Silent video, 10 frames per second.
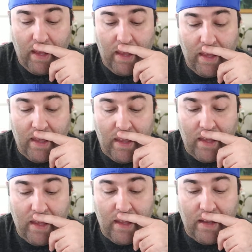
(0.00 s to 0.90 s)

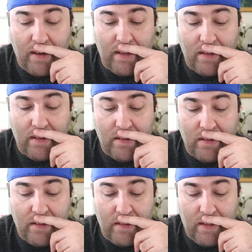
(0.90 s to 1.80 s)
and
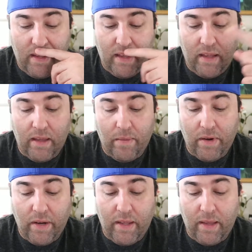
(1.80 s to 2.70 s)
he
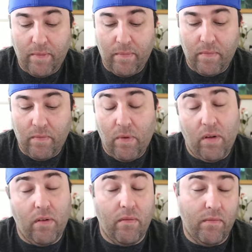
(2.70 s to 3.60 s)
and Nadim,
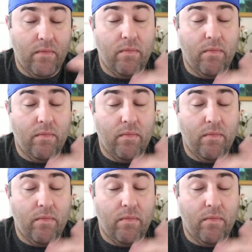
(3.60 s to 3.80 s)
well,